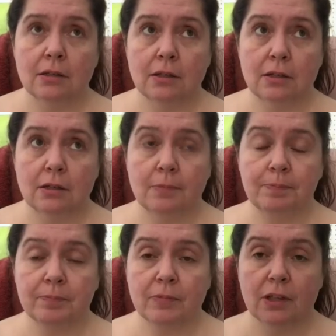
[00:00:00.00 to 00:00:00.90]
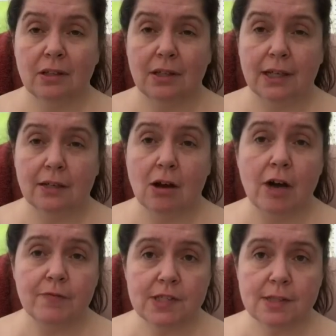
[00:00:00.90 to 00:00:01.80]
um, like
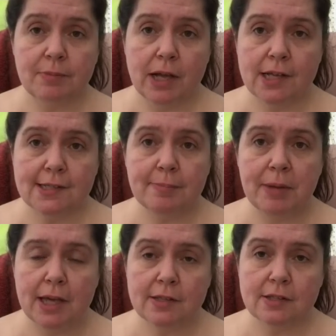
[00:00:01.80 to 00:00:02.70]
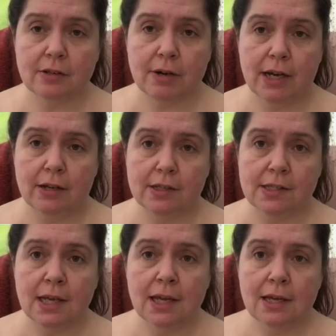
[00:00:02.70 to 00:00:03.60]
office supplies, the pens, the crayons,